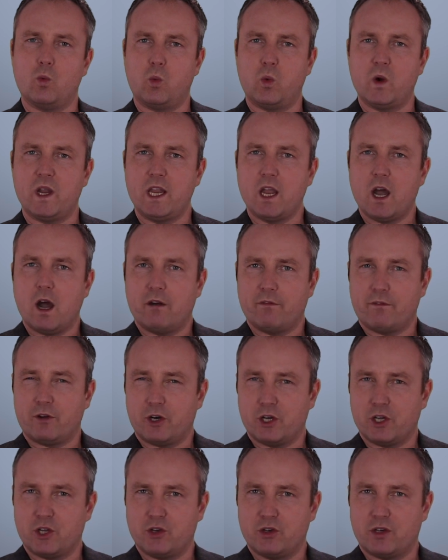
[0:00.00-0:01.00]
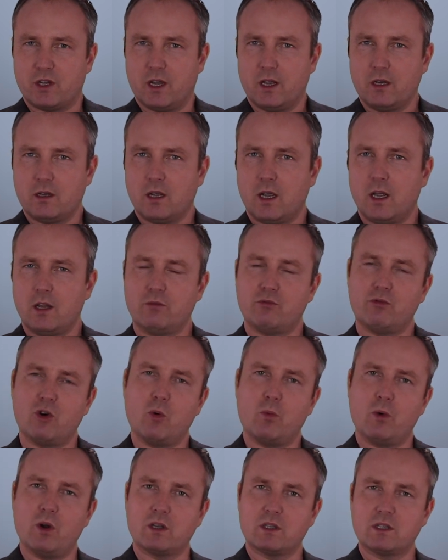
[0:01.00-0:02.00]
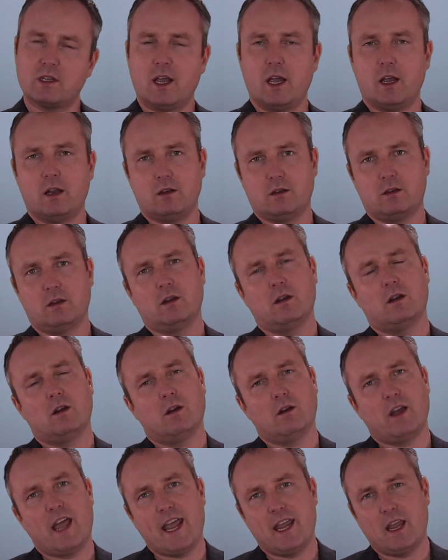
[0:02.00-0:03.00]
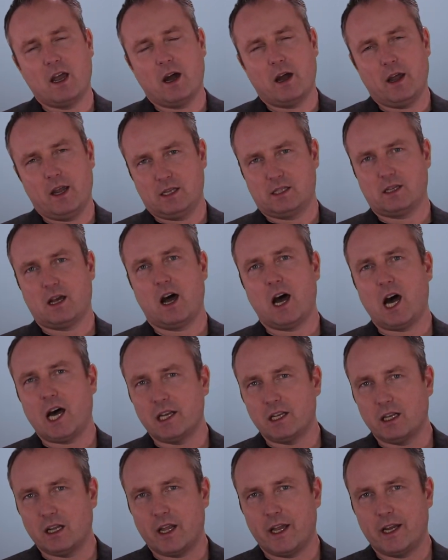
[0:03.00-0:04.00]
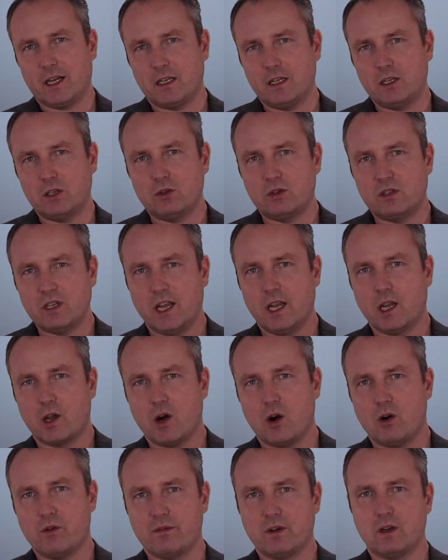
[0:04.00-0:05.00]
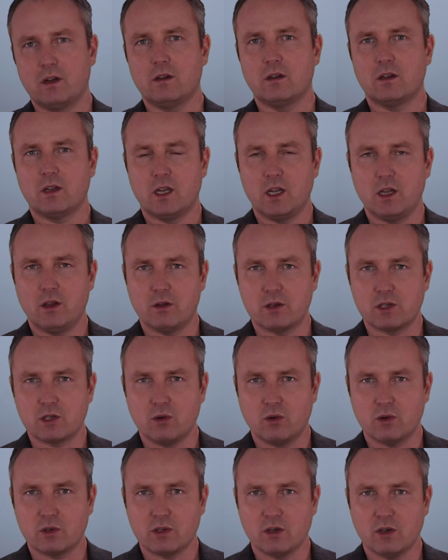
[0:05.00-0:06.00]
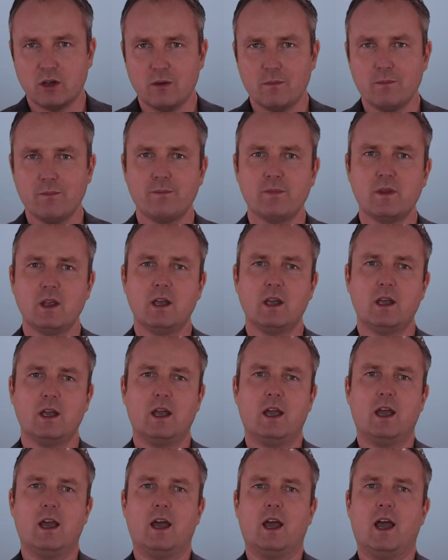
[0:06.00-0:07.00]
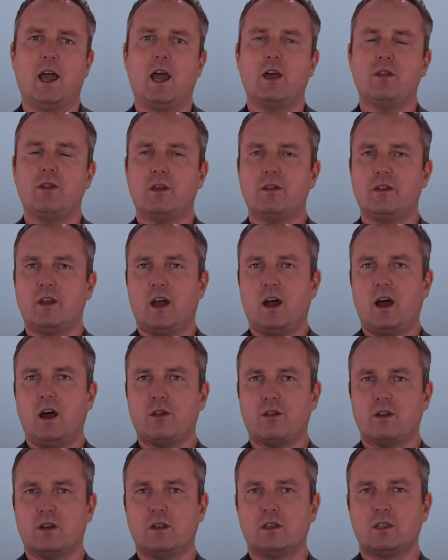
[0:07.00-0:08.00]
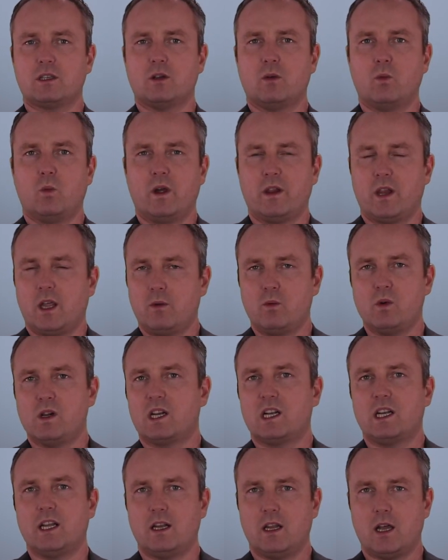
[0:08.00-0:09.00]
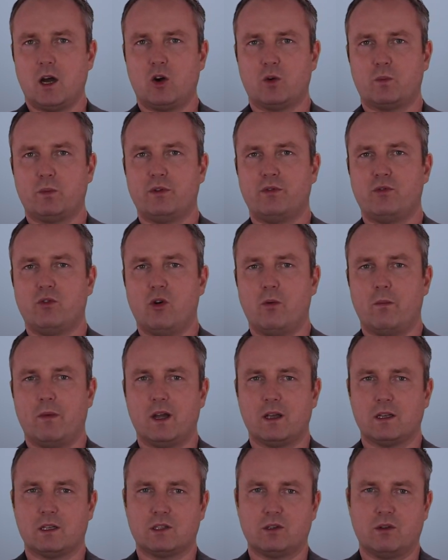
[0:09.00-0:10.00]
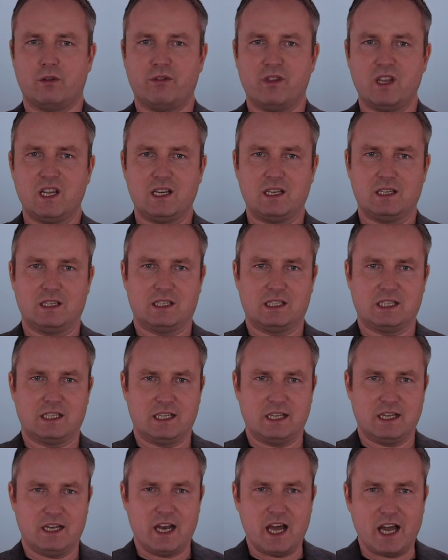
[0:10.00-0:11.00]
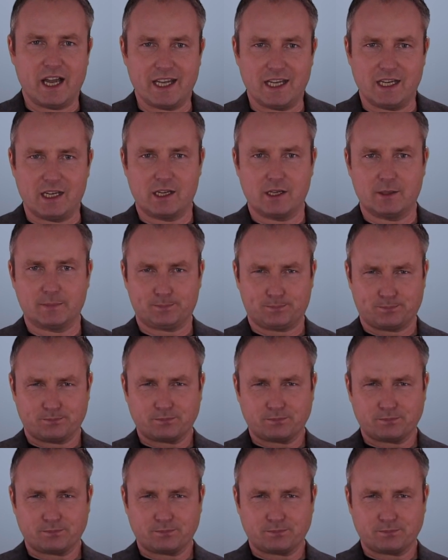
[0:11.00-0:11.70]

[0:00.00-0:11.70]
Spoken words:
we are very good at and robots and AIs are unlikely to take over in the short term. And then there are others where they will clearly outperform us. So things like